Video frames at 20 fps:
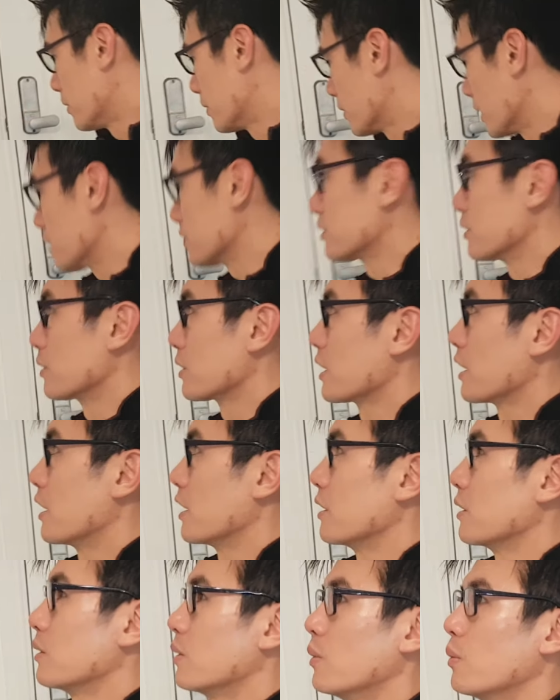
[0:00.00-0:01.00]
That's
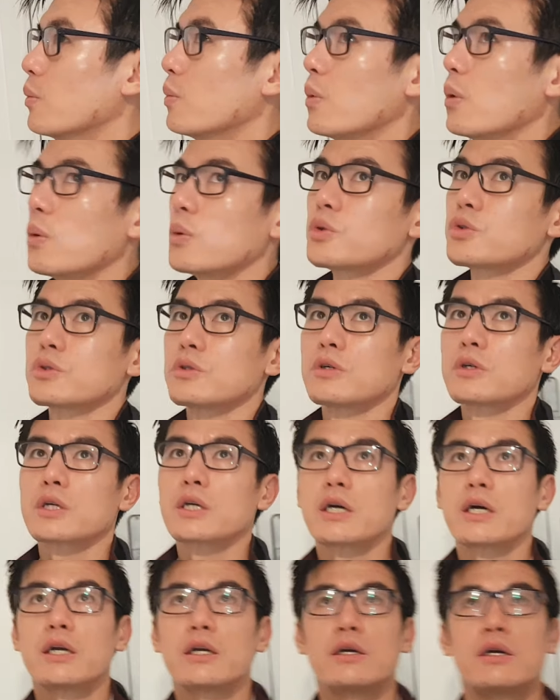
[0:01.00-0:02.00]
okay. Walls are
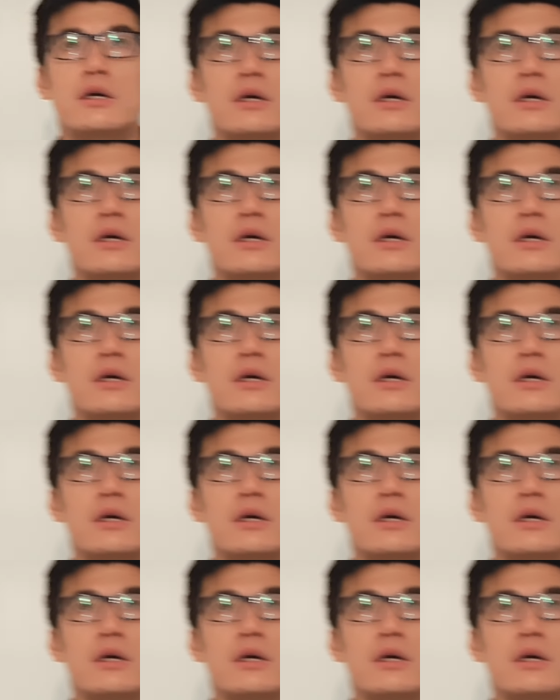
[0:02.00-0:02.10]
okay.